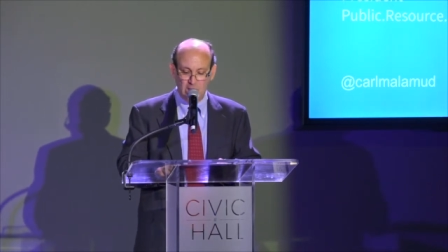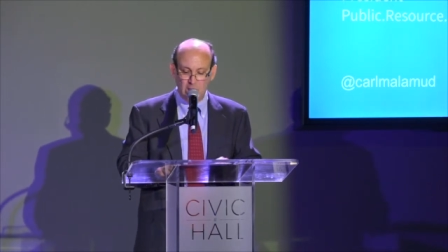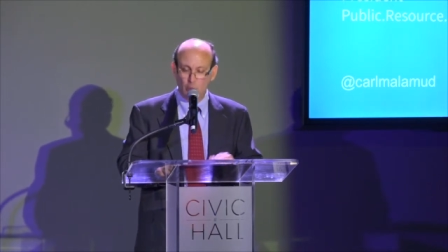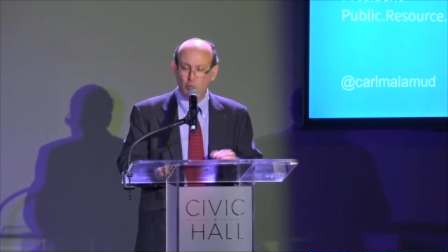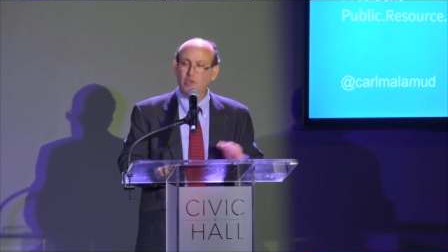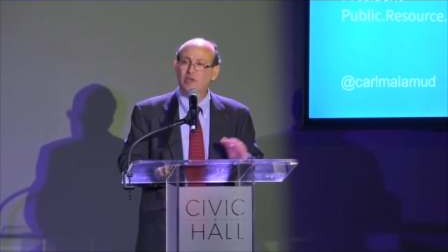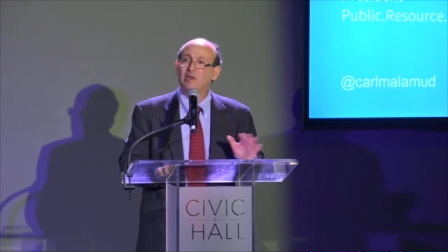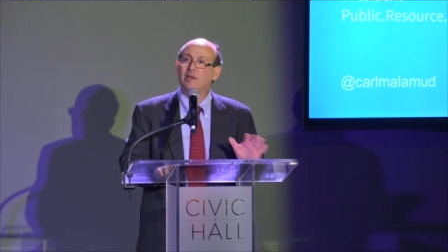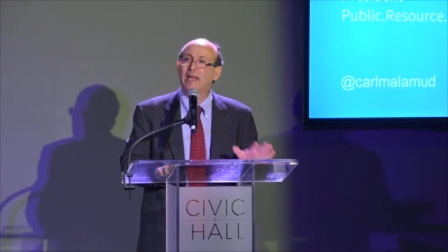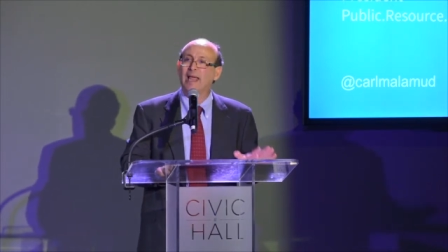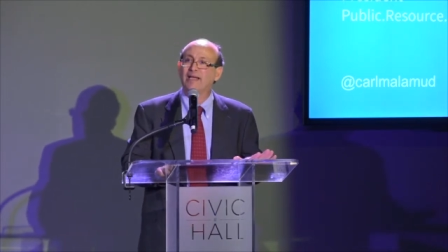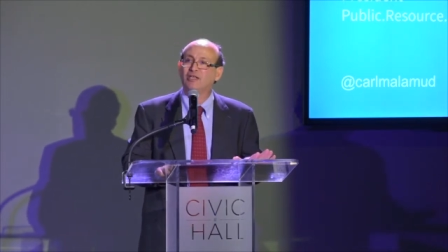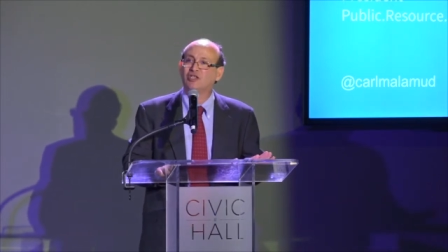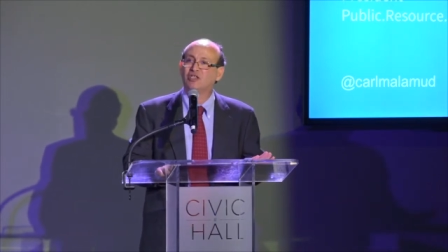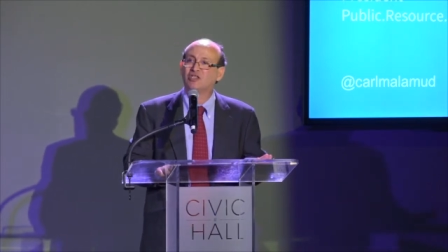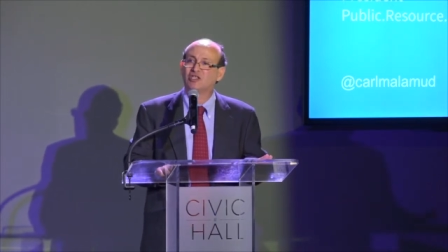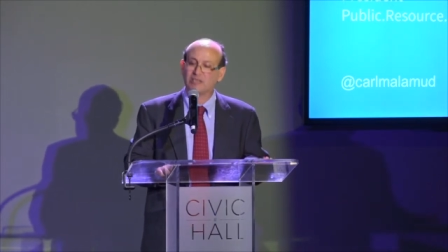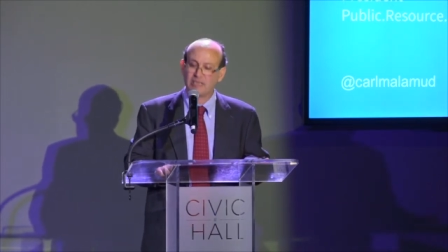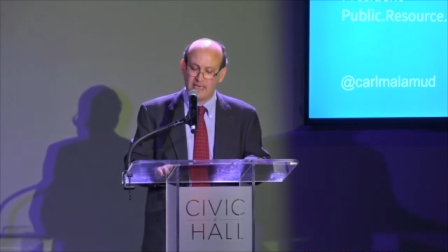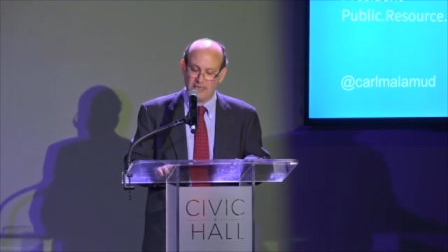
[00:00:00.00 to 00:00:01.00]
with
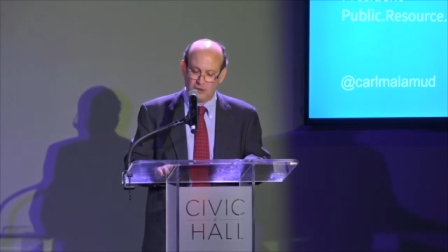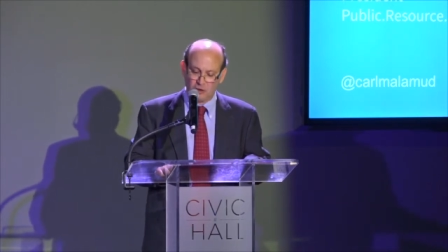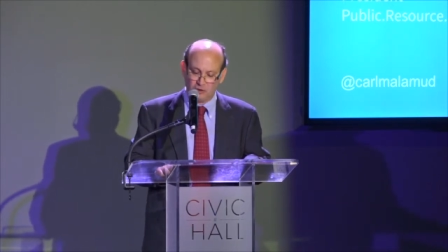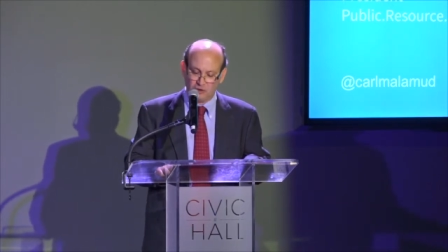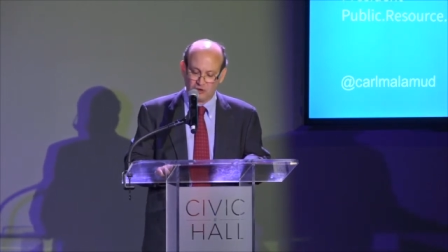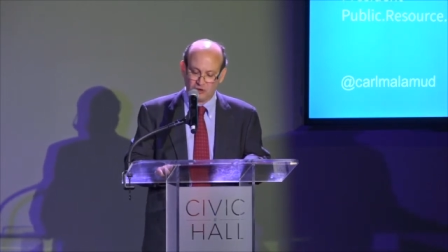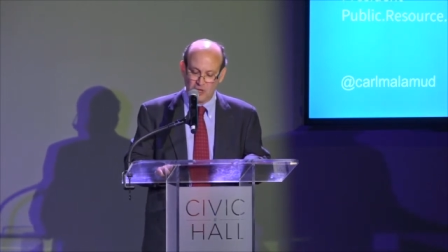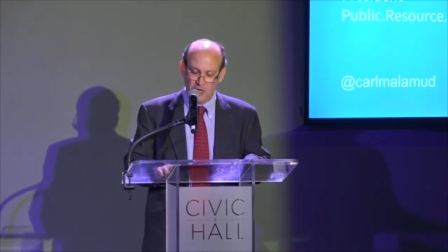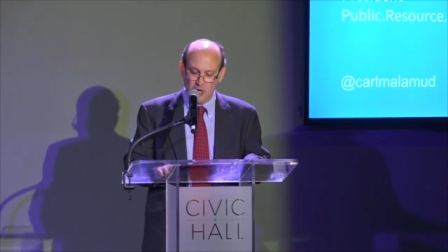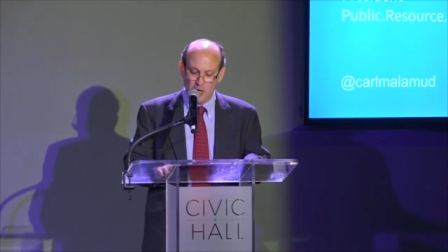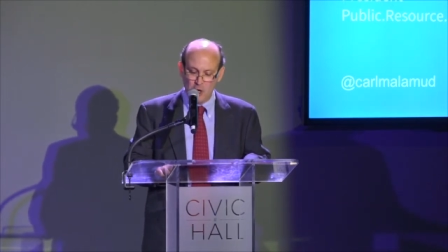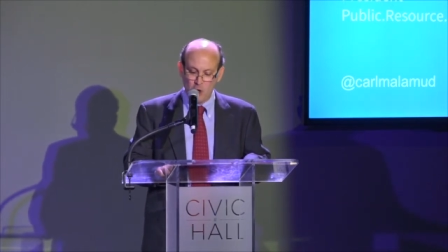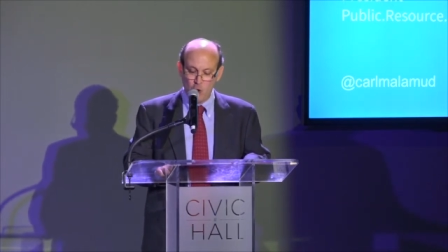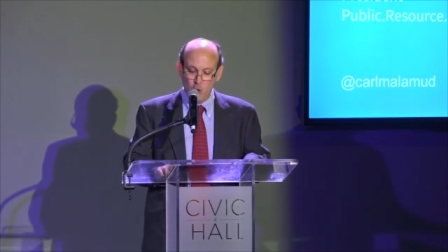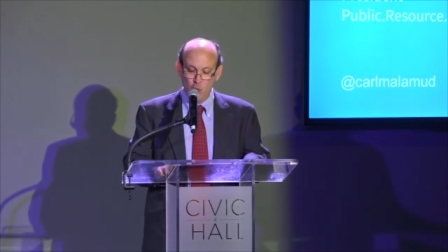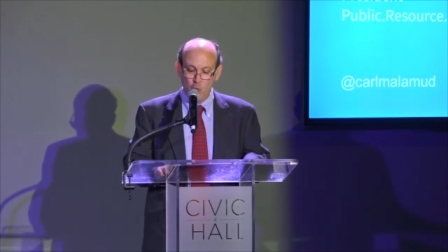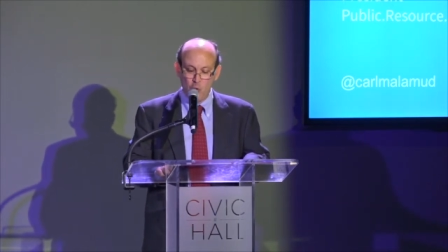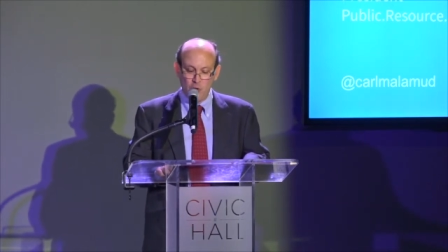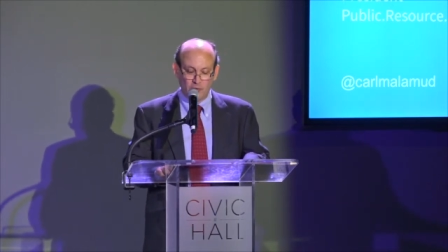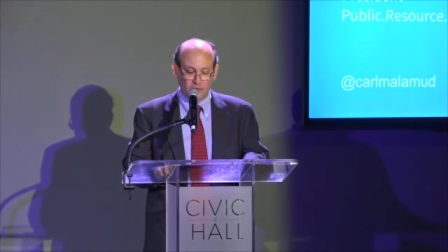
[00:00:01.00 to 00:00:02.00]
legislators who
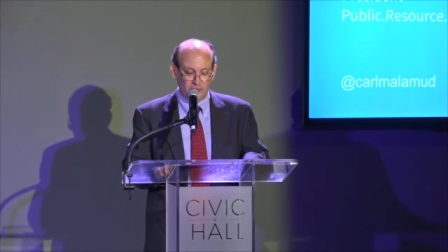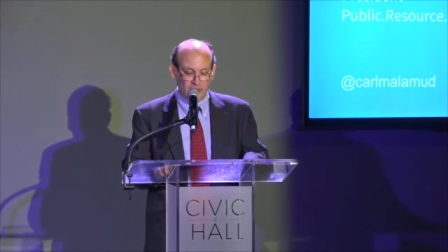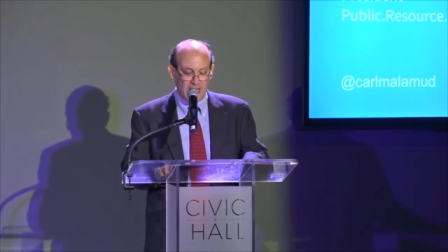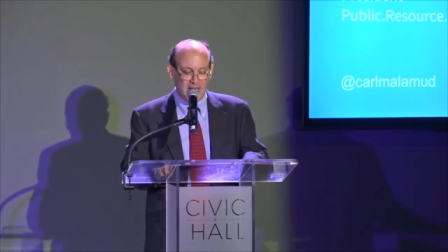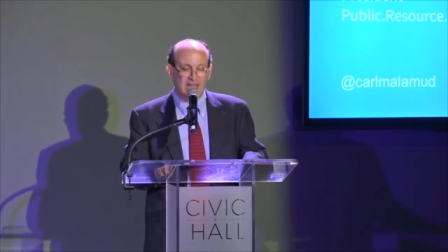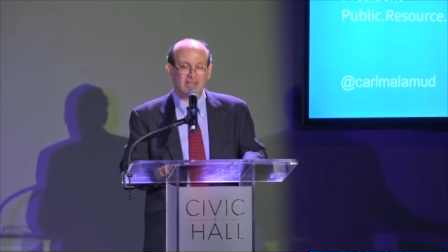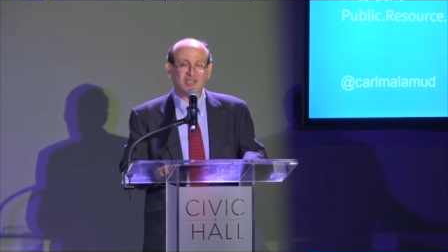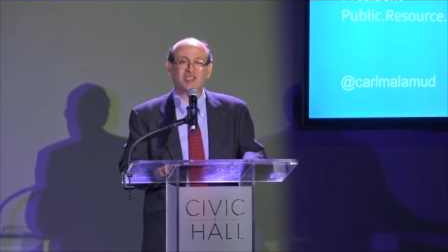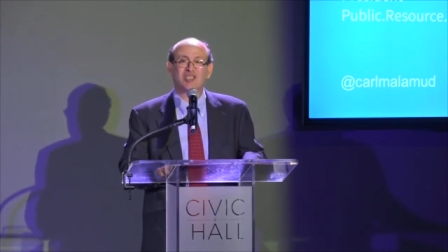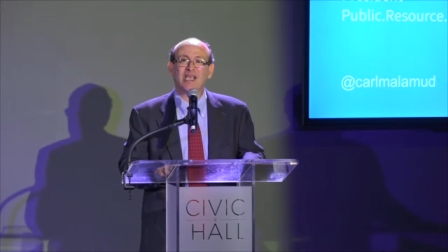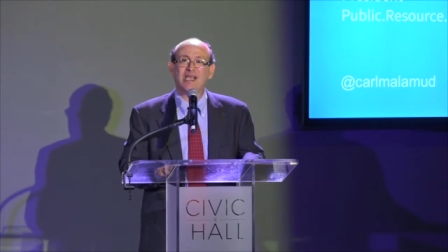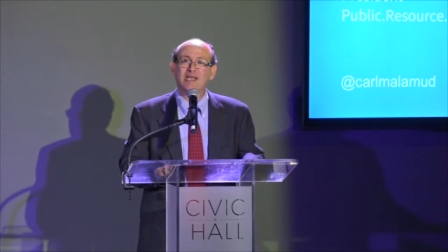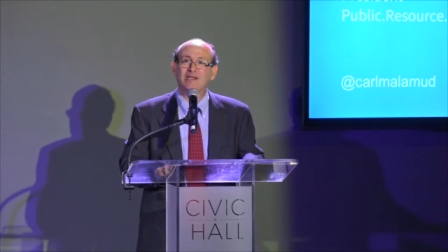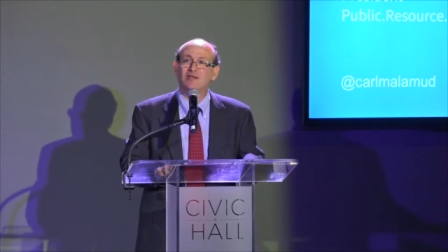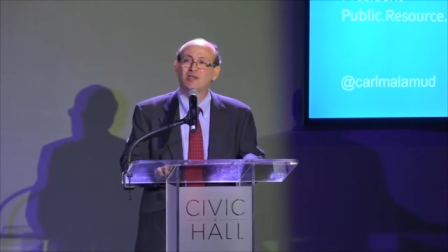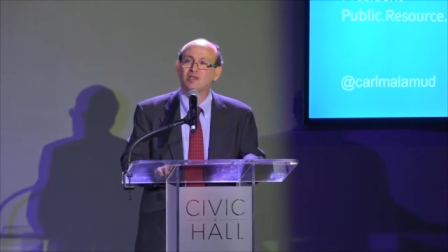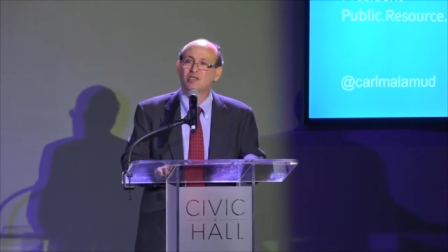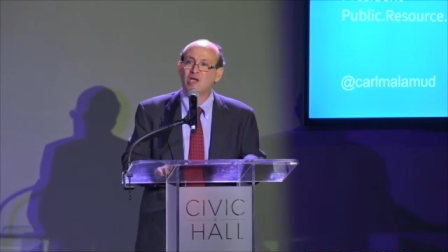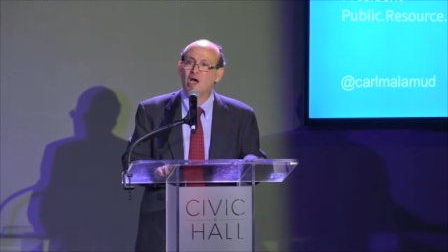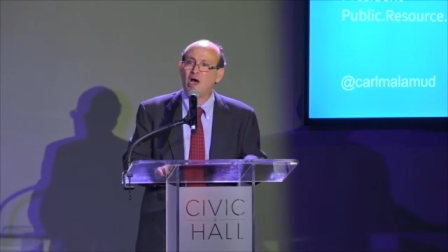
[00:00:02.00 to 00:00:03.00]
will not take the
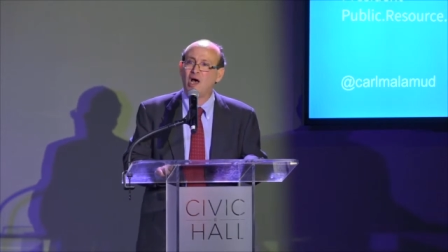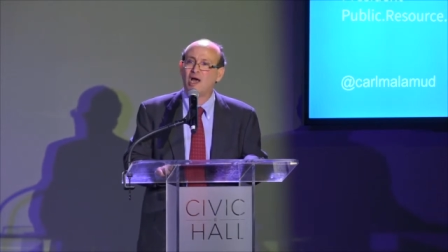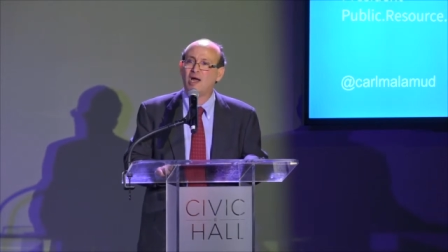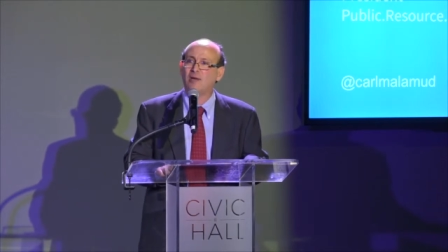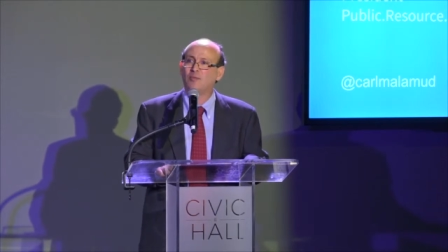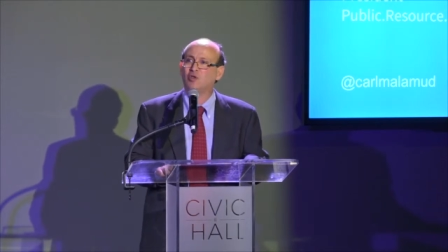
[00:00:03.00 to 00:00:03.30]
time